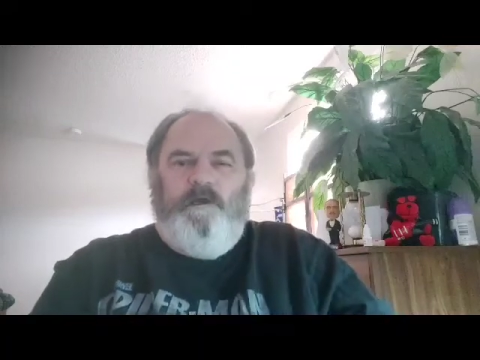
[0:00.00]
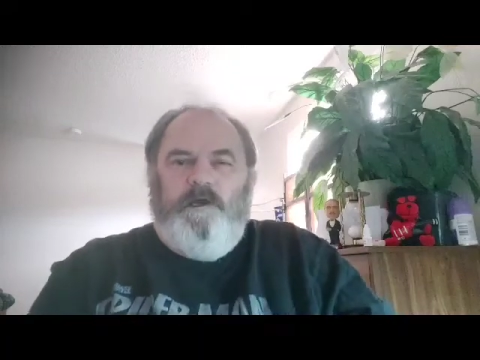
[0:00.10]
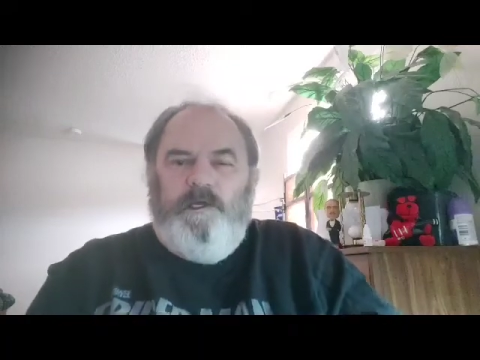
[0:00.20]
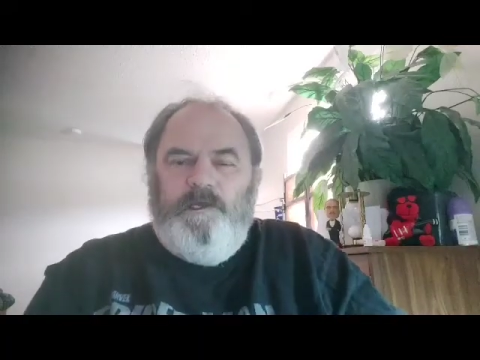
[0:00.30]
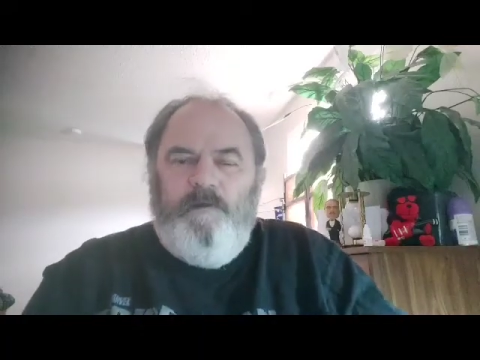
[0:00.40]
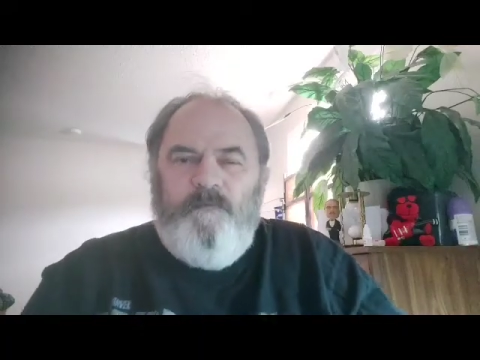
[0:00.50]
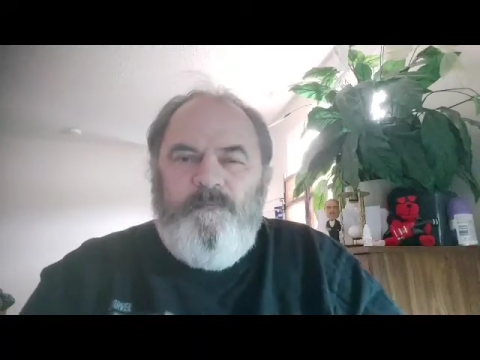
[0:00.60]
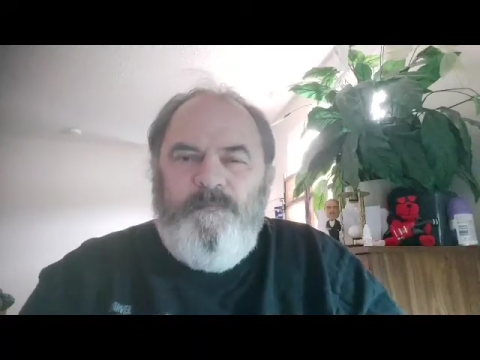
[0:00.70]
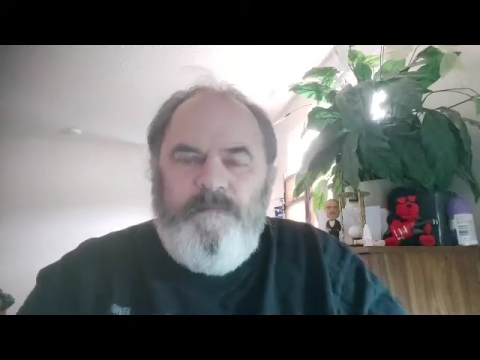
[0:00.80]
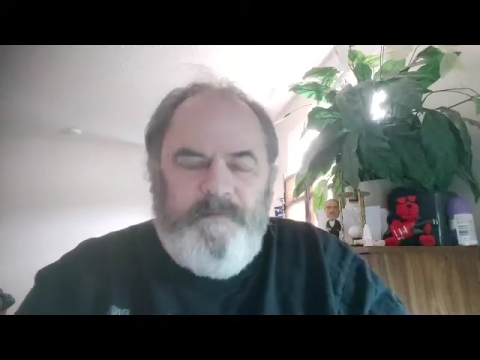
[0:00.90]
Hi,
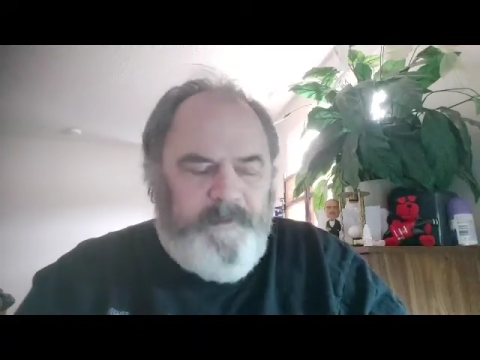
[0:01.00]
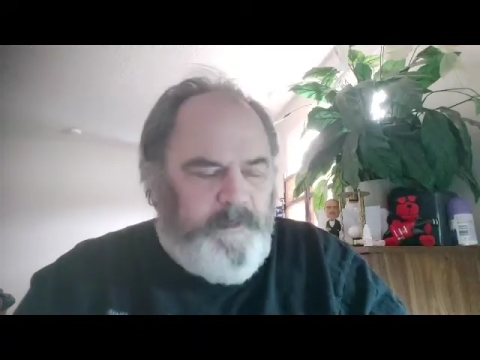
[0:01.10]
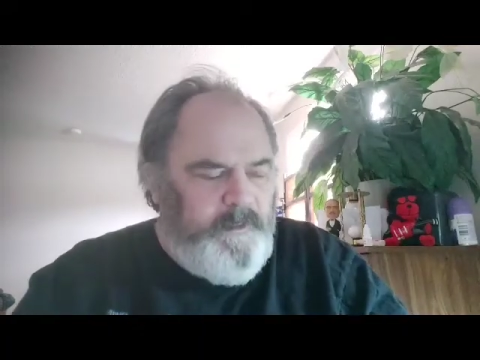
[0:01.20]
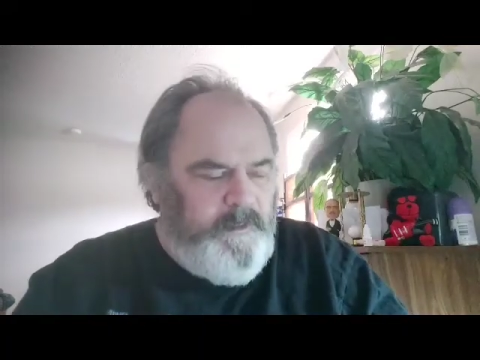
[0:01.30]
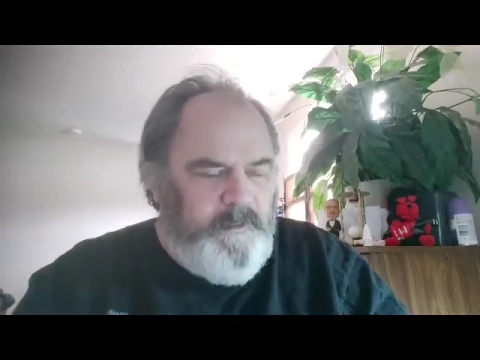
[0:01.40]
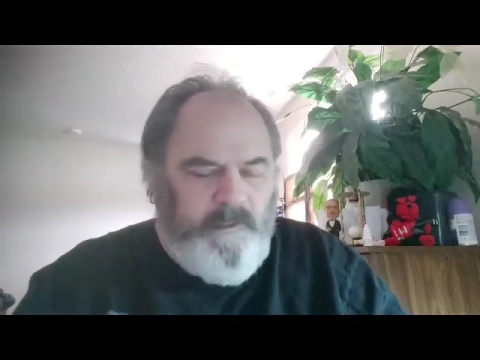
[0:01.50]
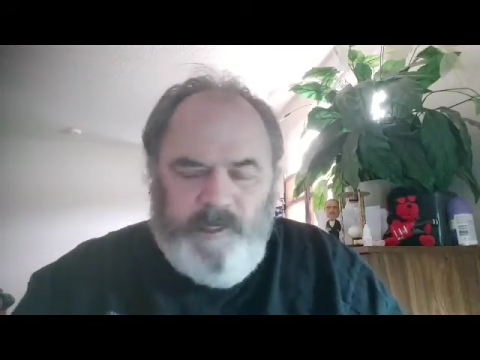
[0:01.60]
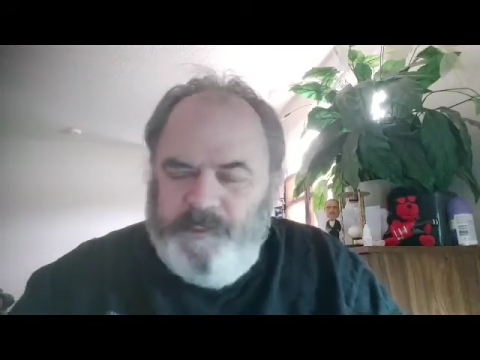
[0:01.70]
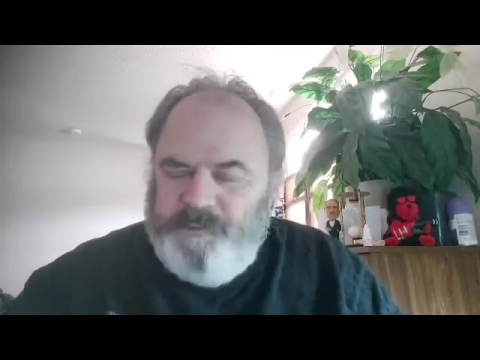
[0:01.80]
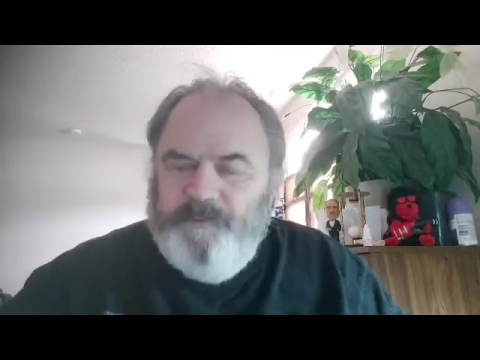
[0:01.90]

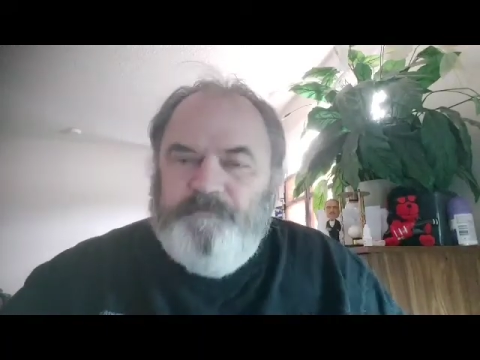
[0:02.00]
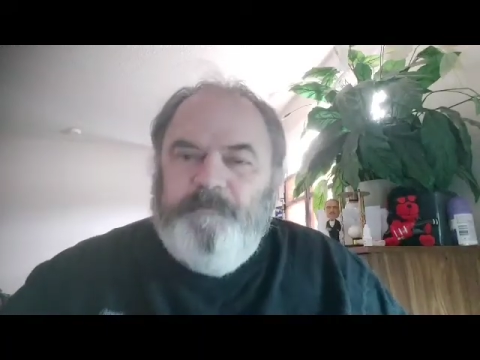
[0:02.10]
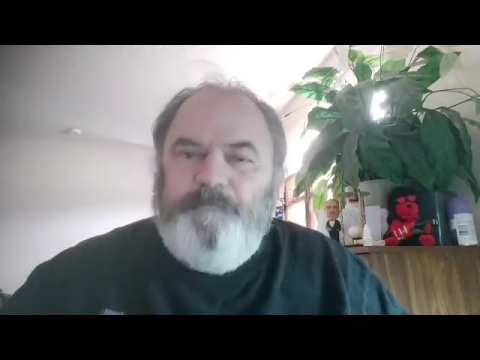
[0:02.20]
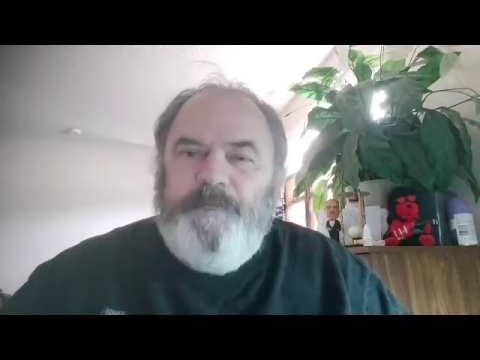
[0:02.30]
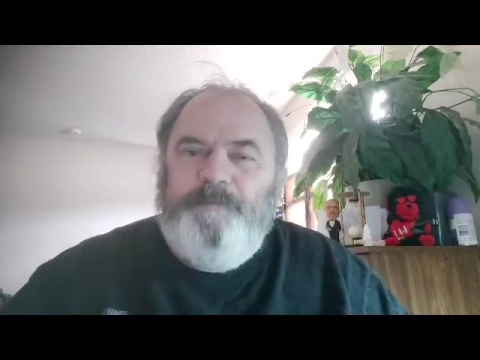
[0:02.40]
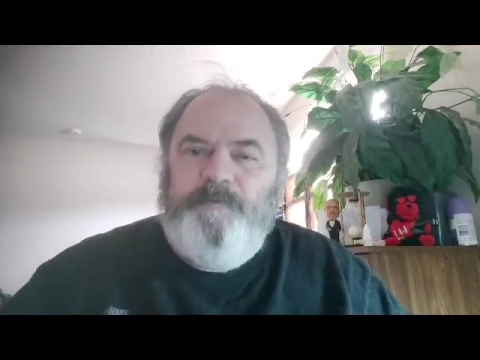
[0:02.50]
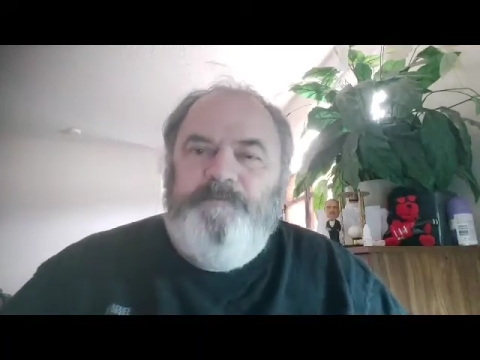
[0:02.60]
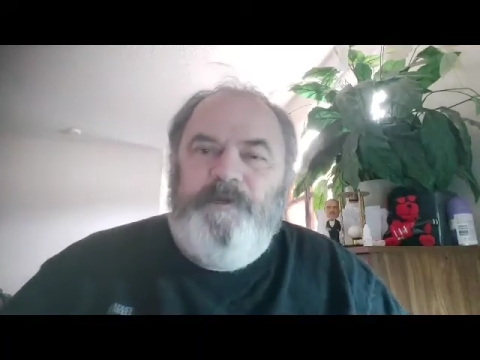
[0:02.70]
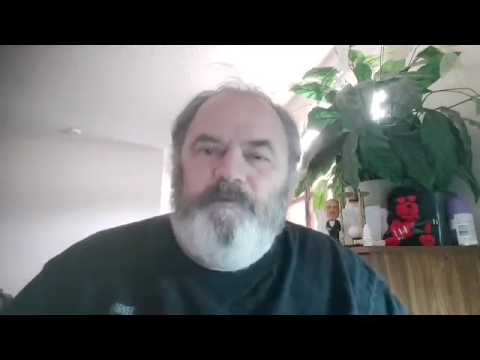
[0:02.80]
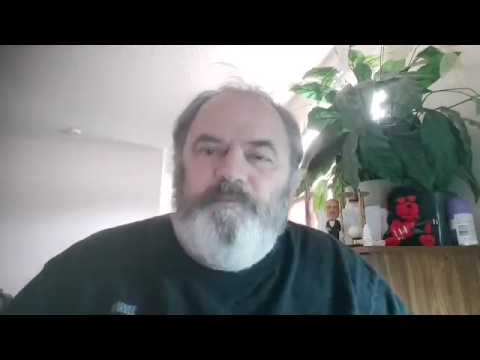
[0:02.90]
Les here from People
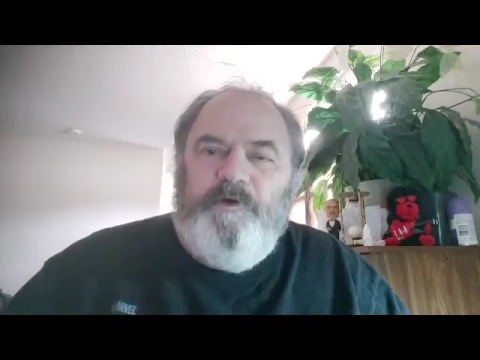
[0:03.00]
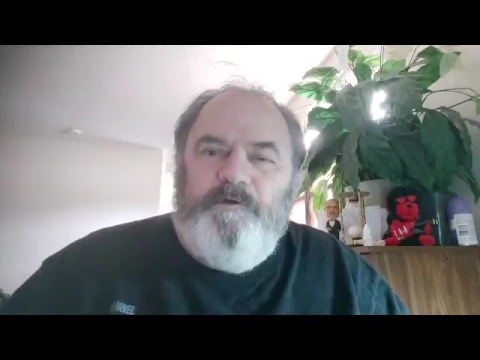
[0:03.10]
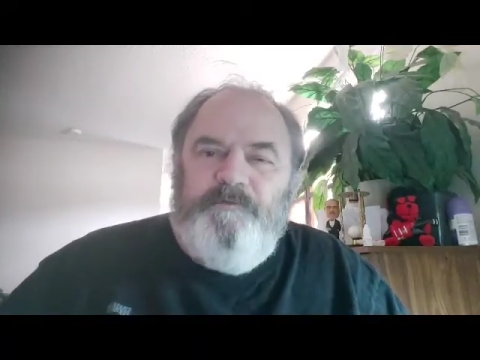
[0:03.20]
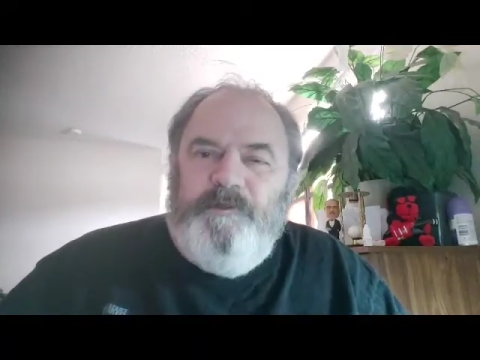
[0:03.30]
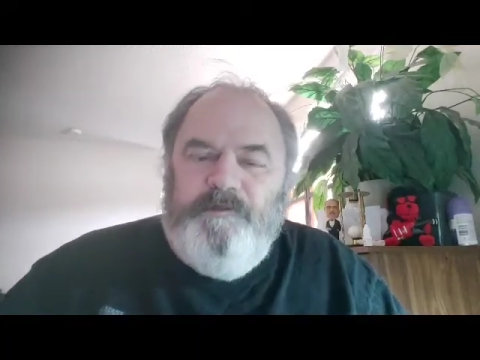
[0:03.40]
Fighting Poverty,